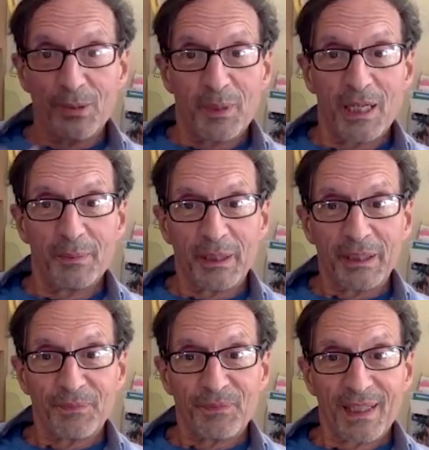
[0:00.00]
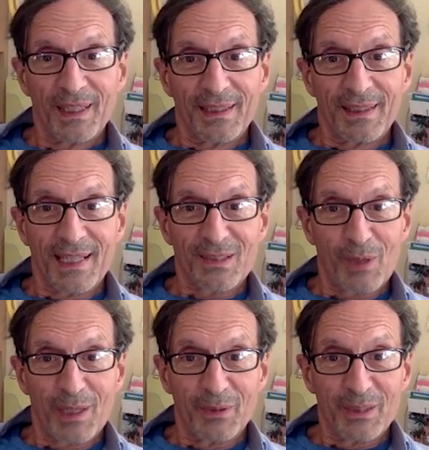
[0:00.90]
baby. That's
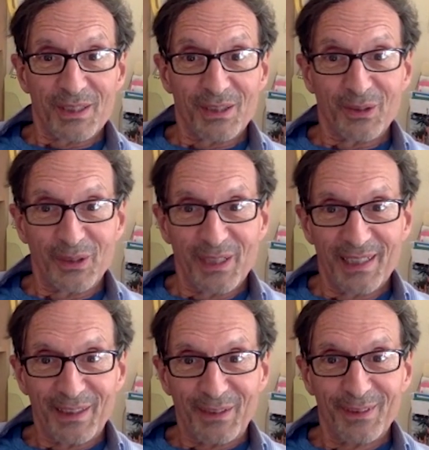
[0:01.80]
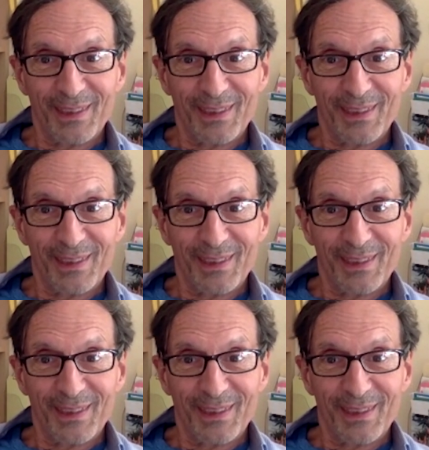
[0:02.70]
why we're so creative.